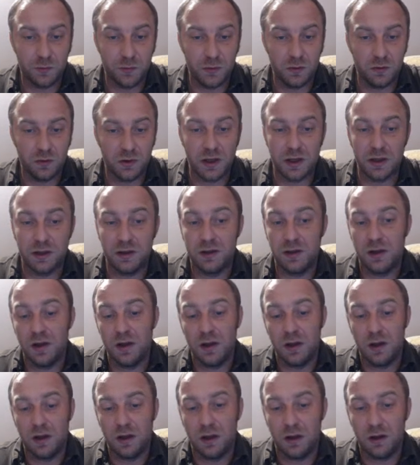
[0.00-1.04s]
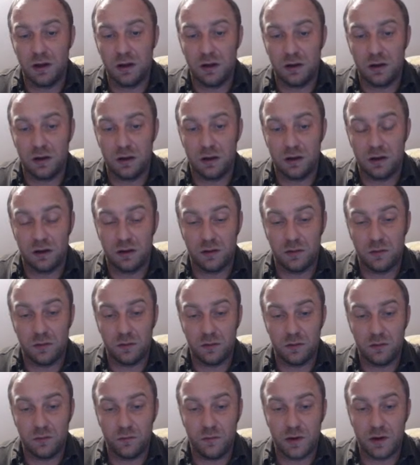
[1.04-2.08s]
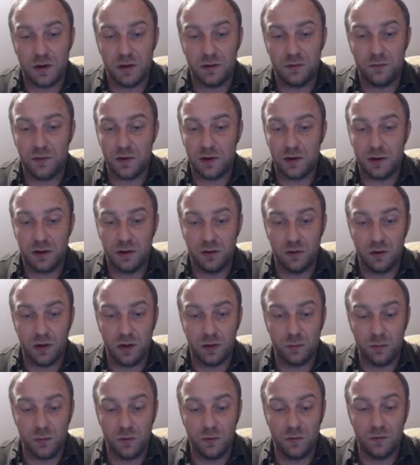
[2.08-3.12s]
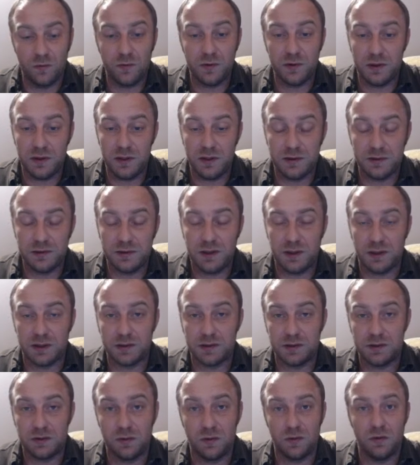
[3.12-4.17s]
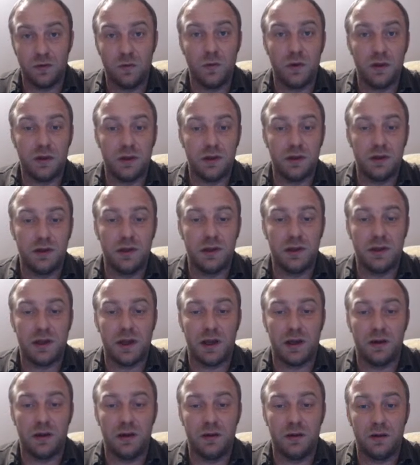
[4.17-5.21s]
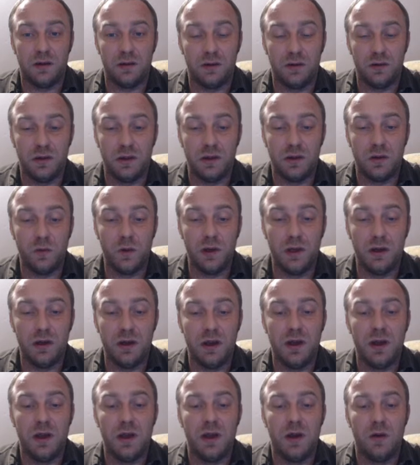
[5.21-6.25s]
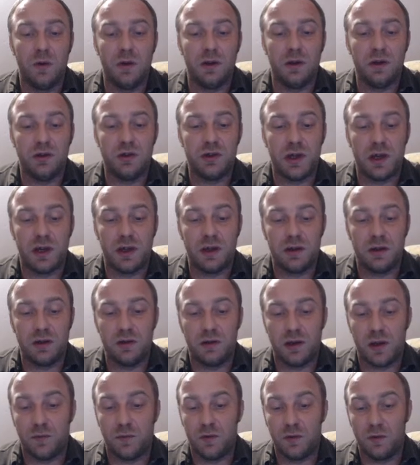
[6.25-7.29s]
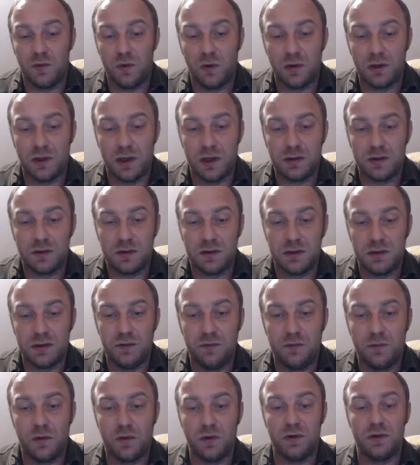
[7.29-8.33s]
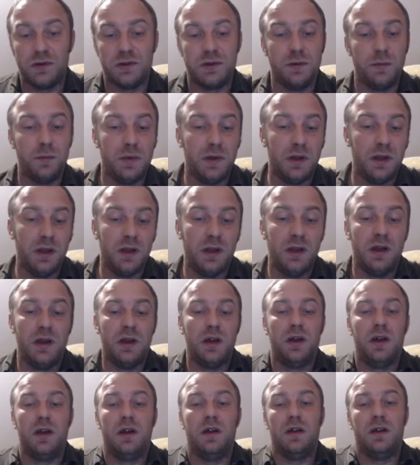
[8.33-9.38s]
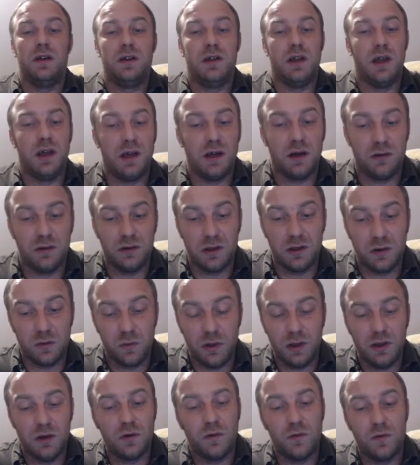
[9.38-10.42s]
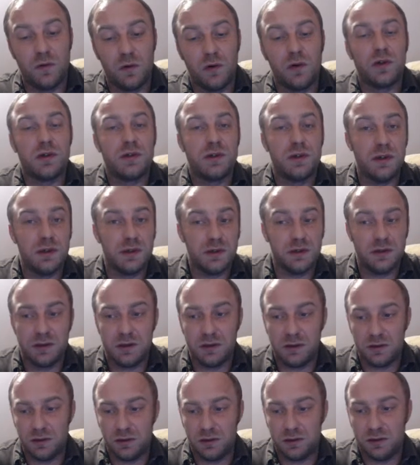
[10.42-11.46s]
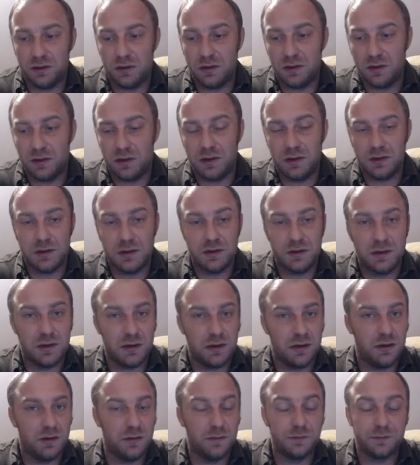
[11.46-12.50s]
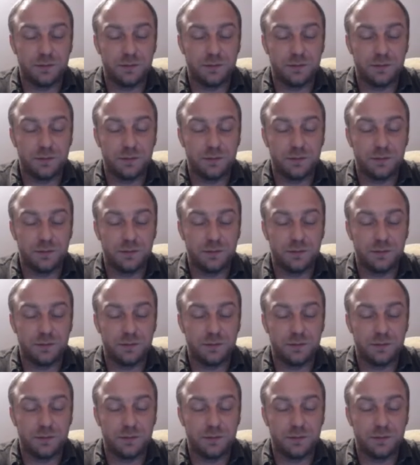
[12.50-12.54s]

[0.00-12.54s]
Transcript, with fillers: you get very very annoying move d6 so with an attack uh, on the queen with a check after rook takes on c4 you simply uh, take out the queen of course this is an uh, this is a